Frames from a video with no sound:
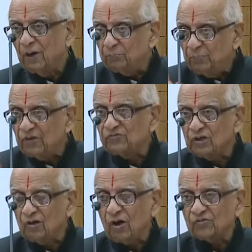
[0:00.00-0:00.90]
But
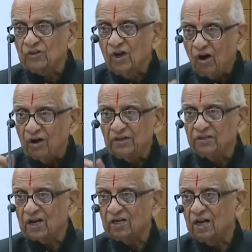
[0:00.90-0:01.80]
basic laws are
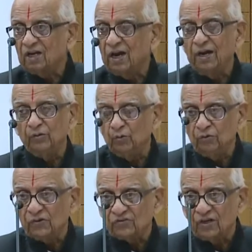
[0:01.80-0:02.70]
eternal and
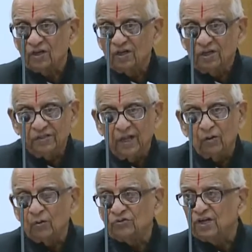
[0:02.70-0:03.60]
universal. They
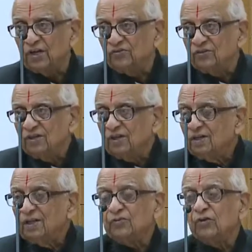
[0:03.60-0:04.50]
don't change.
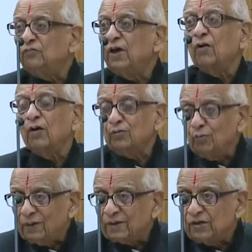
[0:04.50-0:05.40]
That's why we have got
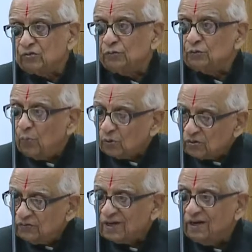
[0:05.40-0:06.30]
human rights to which
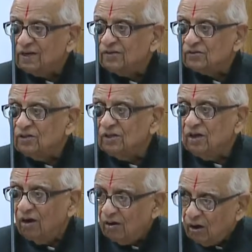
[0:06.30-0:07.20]
most of the countries
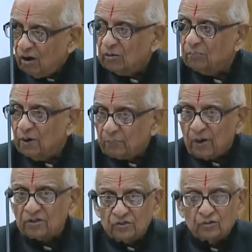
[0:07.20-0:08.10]
uh, are
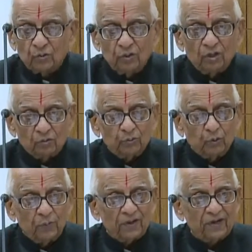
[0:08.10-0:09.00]
parties to, to
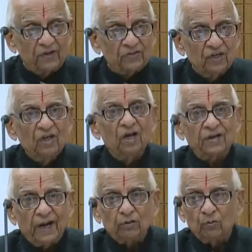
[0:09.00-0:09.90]
human rights.
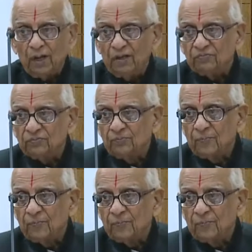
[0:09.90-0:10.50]
Right to life